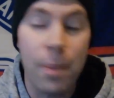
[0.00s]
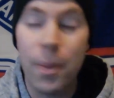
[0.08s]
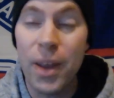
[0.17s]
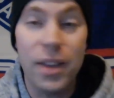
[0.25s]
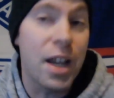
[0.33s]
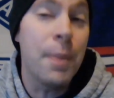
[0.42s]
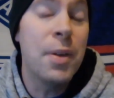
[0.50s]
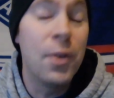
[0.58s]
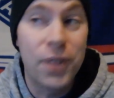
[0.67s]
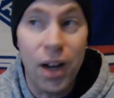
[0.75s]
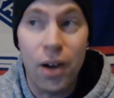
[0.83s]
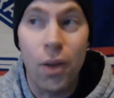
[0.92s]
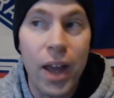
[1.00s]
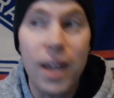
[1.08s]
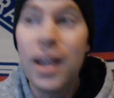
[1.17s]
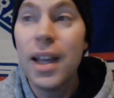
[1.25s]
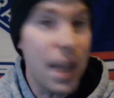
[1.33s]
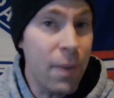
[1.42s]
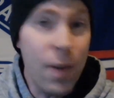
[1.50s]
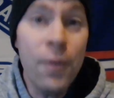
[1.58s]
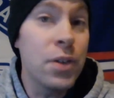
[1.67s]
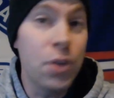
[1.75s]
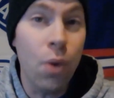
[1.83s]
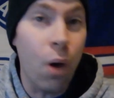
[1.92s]
By the time you've done all that, even if you
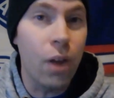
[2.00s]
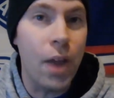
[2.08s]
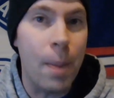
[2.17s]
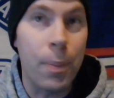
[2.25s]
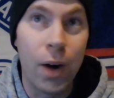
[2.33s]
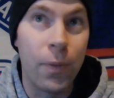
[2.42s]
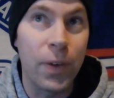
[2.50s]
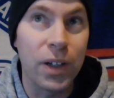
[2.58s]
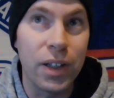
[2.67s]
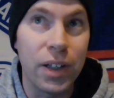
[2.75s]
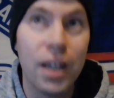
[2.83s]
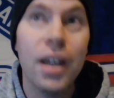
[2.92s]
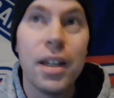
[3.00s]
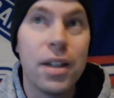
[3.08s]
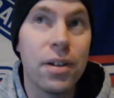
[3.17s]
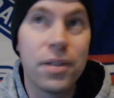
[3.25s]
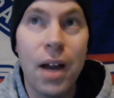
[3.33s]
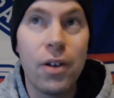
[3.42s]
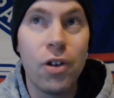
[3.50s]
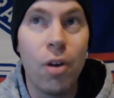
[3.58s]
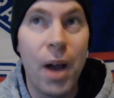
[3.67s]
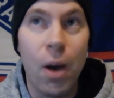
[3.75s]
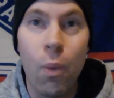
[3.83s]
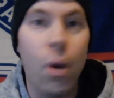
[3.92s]
do all that perfectly, you're down to
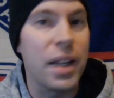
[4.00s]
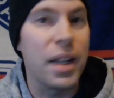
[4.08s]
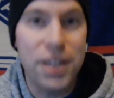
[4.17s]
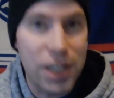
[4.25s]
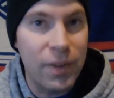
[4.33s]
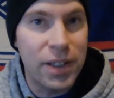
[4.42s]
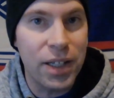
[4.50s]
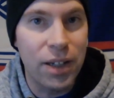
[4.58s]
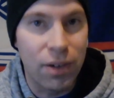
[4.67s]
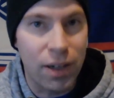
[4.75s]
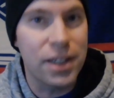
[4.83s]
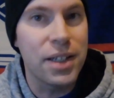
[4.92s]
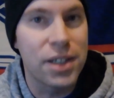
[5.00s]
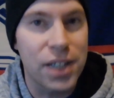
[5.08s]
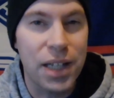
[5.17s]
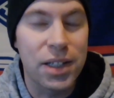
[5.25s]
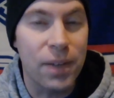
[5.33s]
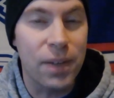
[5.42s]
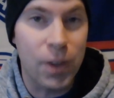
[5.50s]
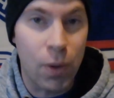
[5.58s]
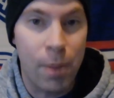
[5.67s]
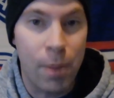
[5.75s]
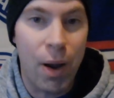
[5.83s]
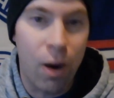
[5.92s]
about, what, like 17 or 18 seconds left to go on
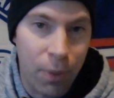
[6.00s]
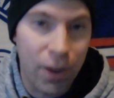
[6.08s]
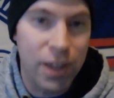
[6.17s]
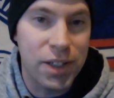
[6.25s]
the power play.